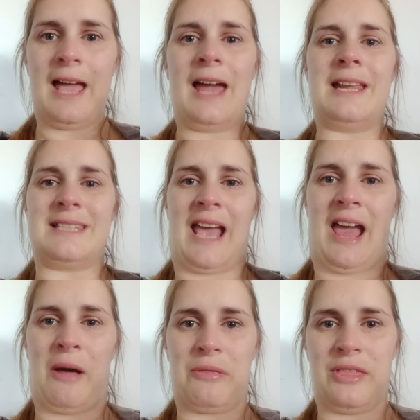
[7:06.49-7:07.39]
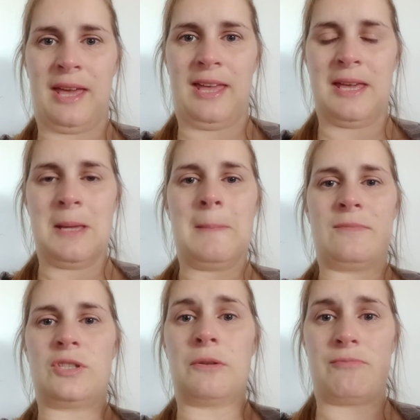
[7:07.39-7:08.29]
and it's healthy
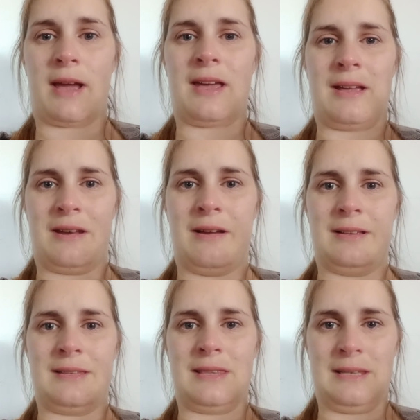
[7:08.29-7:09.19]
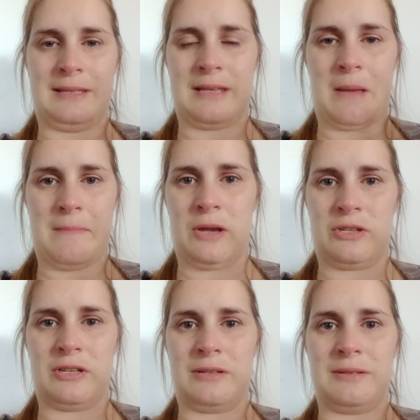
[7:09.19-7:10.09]
to recognize these
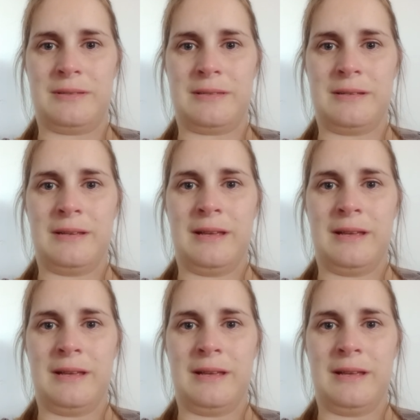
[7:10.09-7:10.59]
emotions.